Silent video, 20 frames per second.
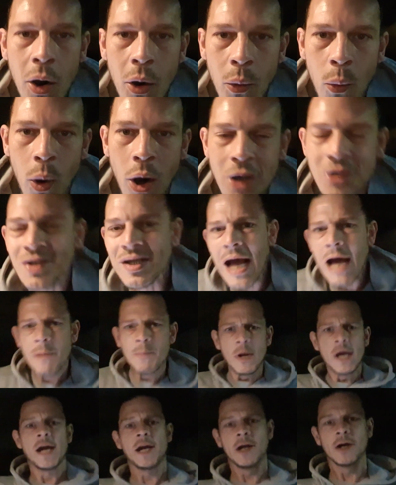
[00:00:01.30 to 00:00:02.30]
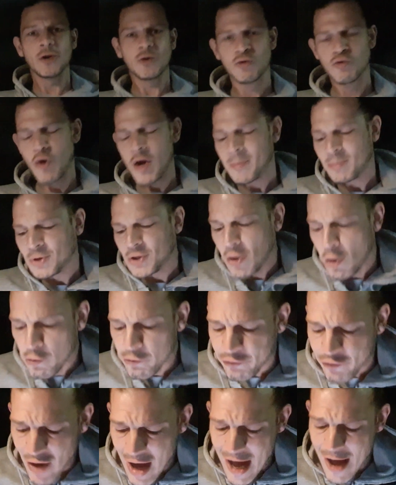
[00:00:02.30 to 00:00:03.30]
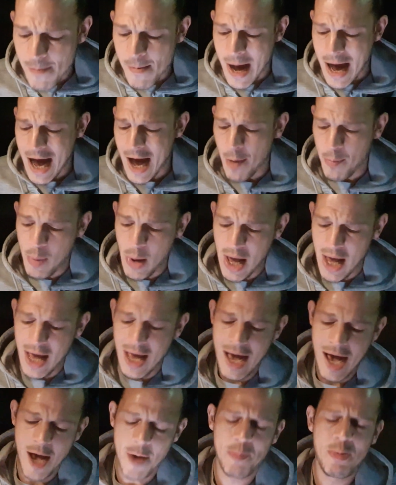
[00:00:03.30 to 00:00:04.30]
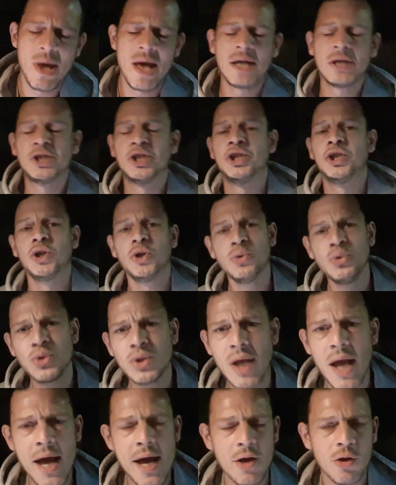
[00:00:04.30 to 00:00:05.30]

What's happening, crypto fam? Happy Tuesday.